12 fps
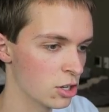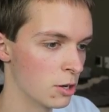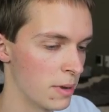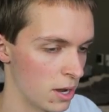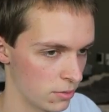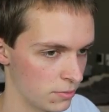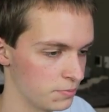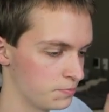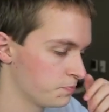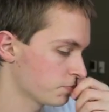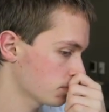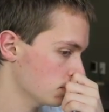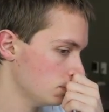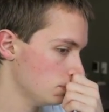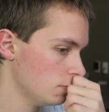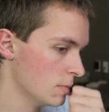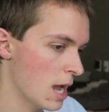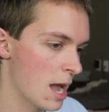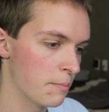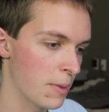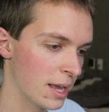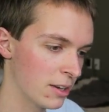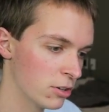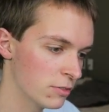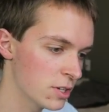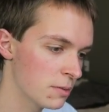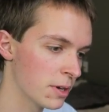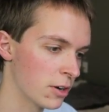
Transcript: a good amount. I could have done